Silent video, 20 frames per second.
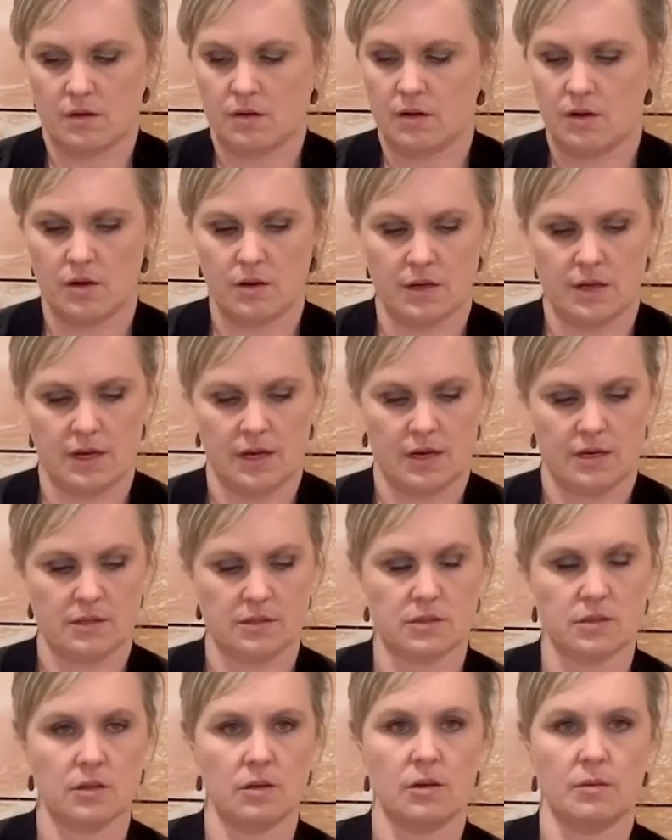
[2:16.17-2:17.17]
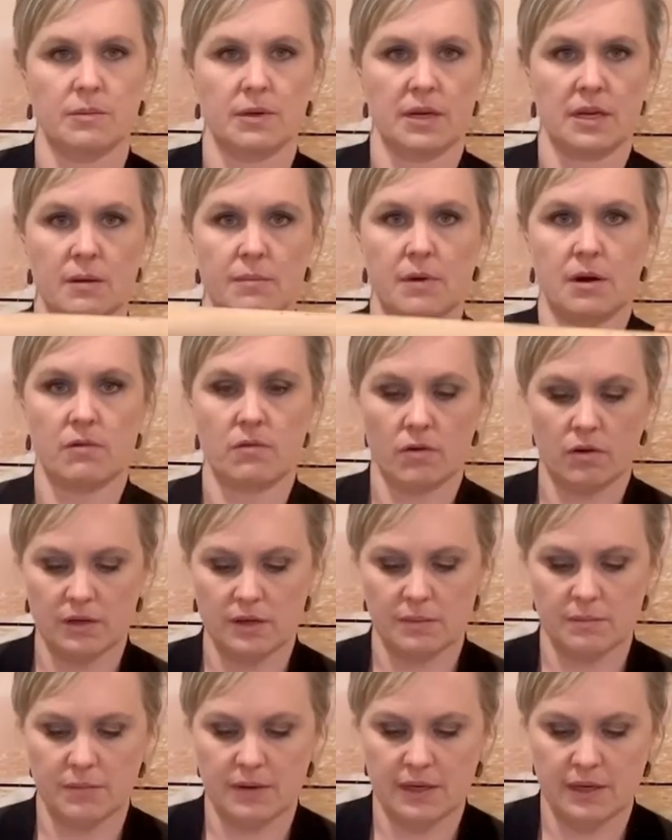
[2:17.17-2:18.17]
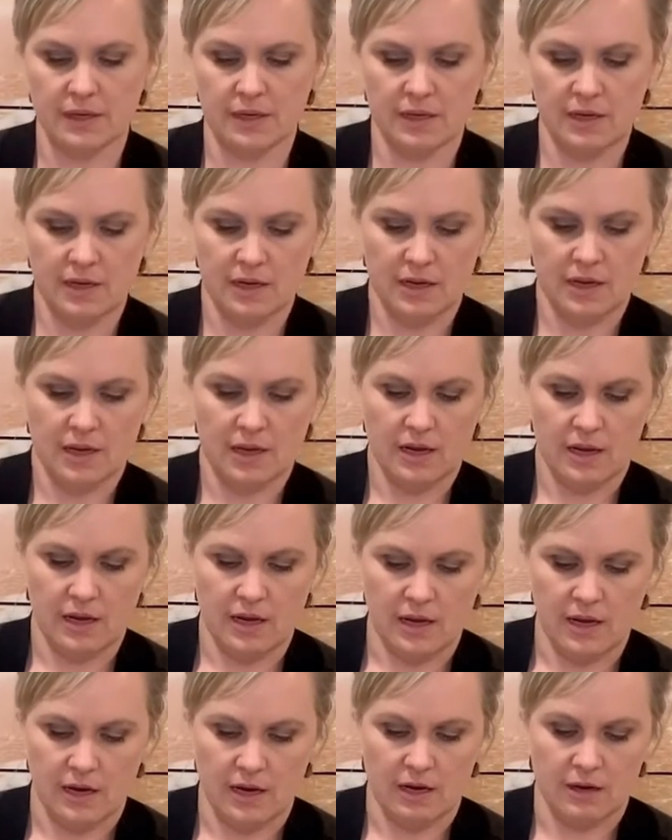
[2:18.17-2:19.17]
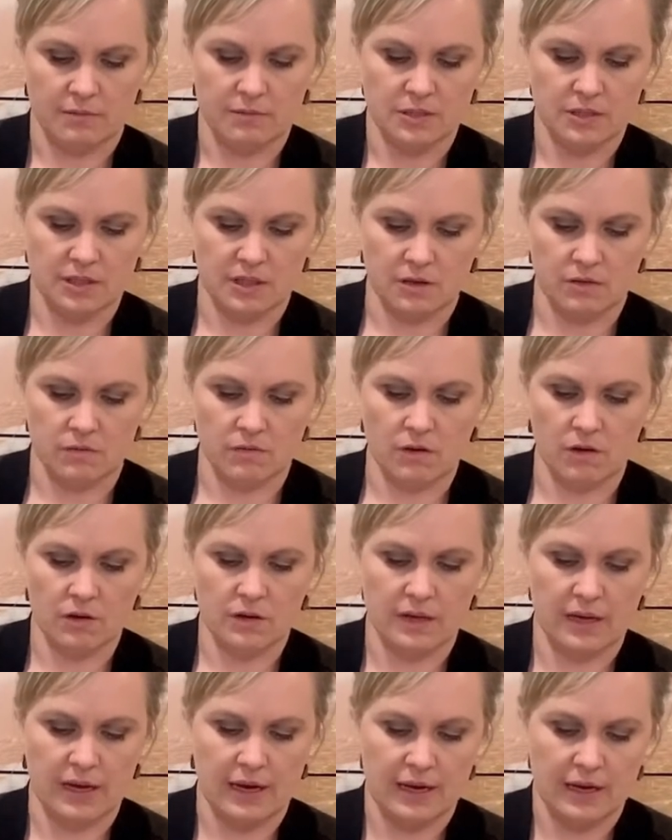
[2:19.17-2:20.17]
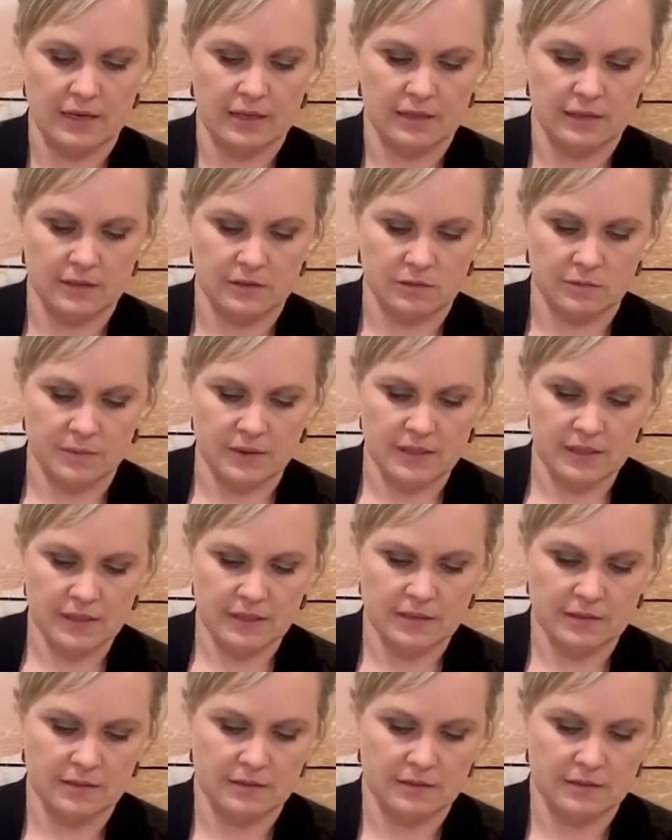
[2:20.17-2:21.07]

Okay, so I'm going to get my rolling pin and I'm just going to roll it out a little bit.